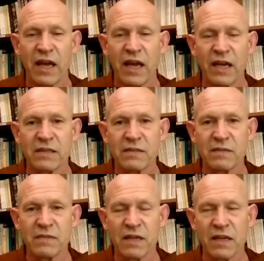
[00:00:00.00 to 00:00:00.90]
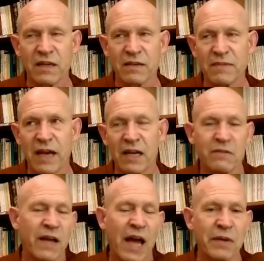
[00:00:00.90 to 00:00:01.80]
and out
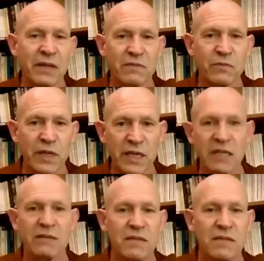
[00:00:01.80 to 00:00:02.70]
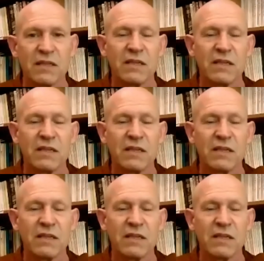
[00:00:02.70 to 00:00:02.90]
of habit we